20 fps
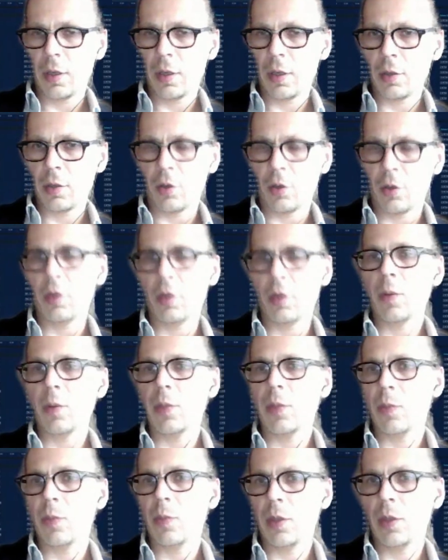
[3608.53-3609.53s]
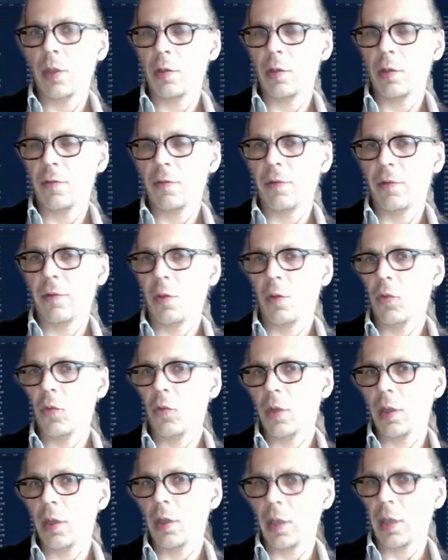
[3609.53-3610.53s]
tokenomic perspective, from
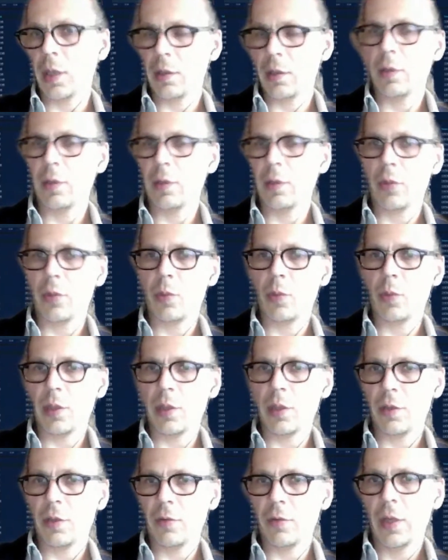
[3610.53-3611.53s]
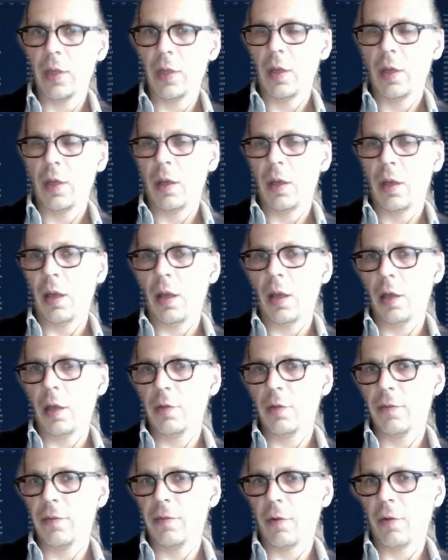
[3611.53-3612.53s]
the technical perspective, and
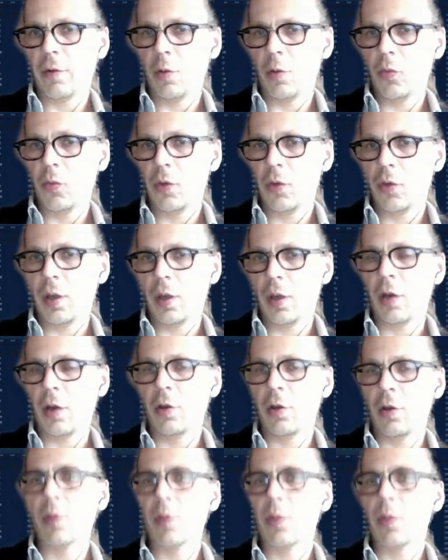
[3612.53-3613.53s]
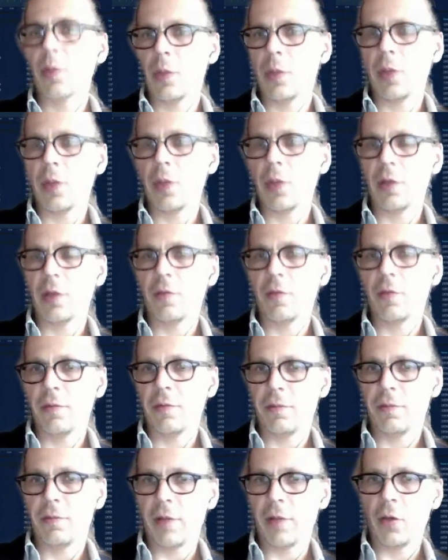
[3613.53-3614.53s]
from the economic perspective
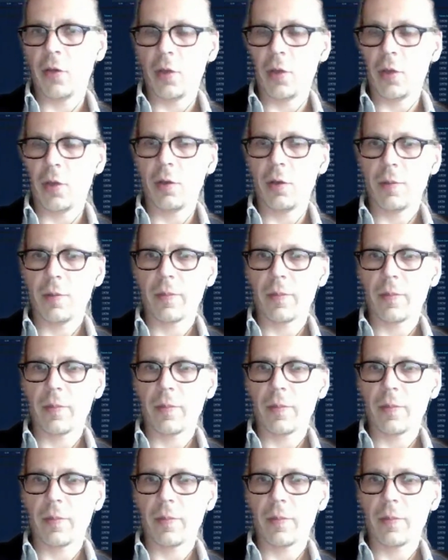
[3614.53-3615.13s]
as such.